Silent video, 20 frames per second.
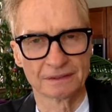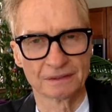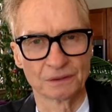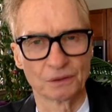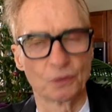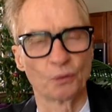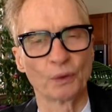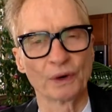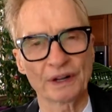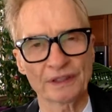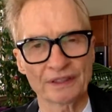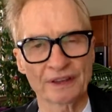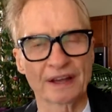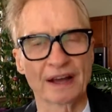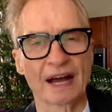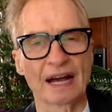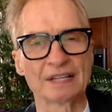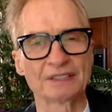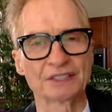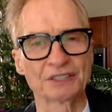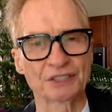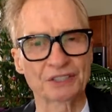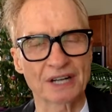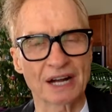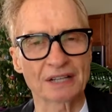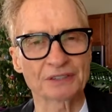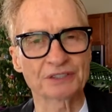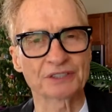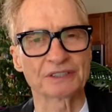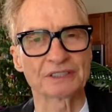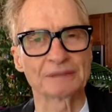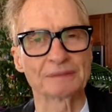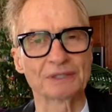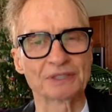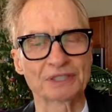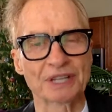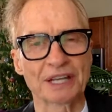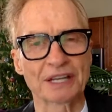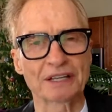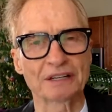One of the guys is constantly
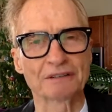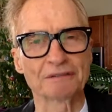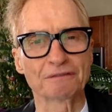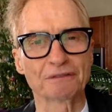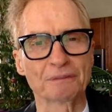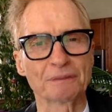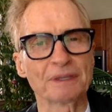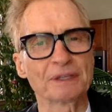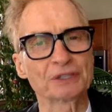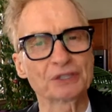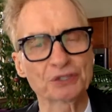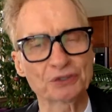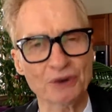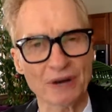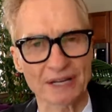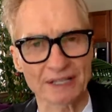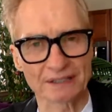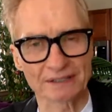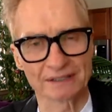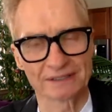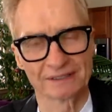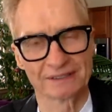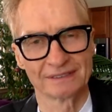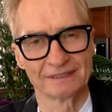mistaken for being straight.